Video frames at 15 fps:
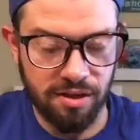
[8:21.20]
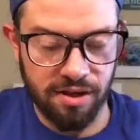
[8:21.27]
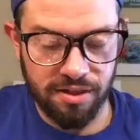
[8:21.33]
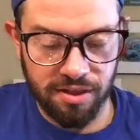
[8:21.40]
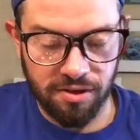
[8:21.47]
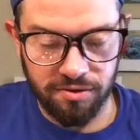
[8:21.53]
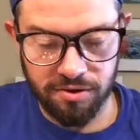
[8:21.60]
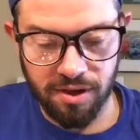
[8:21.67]
on
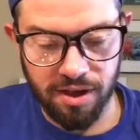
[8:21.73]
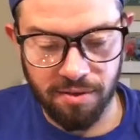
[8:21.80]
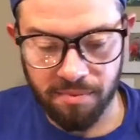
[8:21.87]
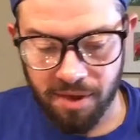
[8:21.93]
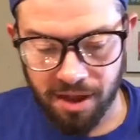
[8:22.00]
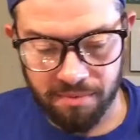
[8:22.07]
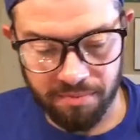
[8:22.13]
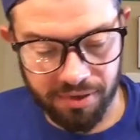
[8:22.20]
it though, so I
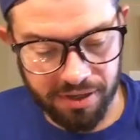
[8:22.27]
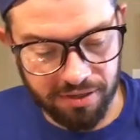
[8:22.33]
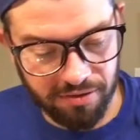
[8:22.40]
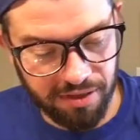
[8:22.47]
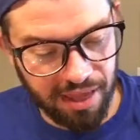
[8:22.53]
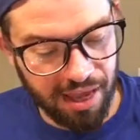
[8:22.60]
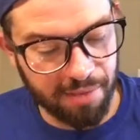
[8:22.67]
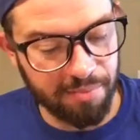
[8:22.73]
am, I'm pleased
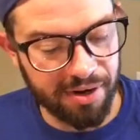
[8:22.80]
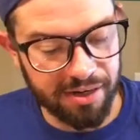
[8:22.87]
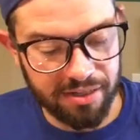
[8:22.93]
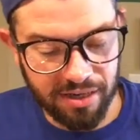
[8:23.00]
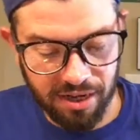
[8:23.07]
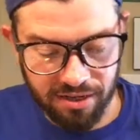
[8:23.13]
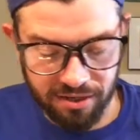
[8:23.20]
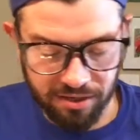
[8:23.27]
with that, but it
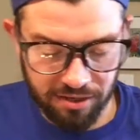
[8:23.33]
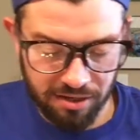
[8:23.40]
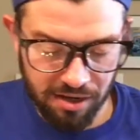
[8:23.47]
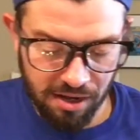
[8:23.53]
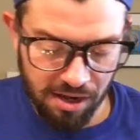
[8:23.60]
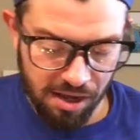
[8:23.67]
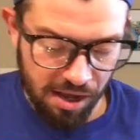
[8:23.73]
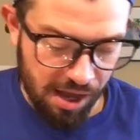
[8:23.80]
does,
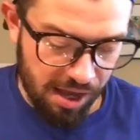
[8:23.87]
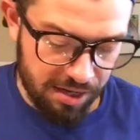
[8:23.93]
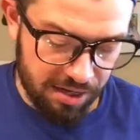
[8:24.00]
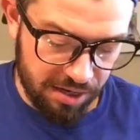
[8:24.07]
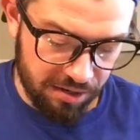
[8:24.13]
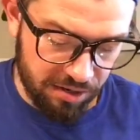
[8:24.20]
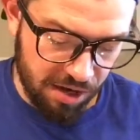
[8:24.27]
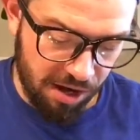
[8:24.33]
it
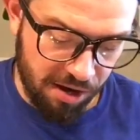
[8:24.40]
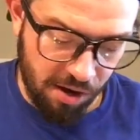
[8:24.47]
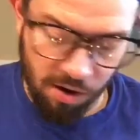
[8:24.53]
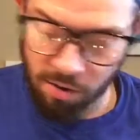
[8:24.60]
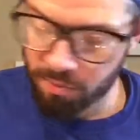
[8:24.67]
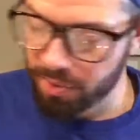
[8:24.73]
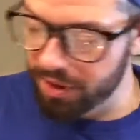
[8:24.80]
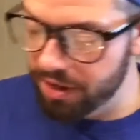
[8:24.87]
does not
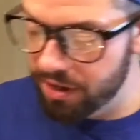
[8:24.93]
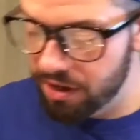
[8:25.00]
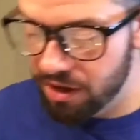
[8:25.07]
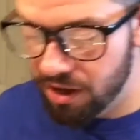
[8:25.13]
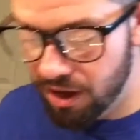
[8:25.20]
open.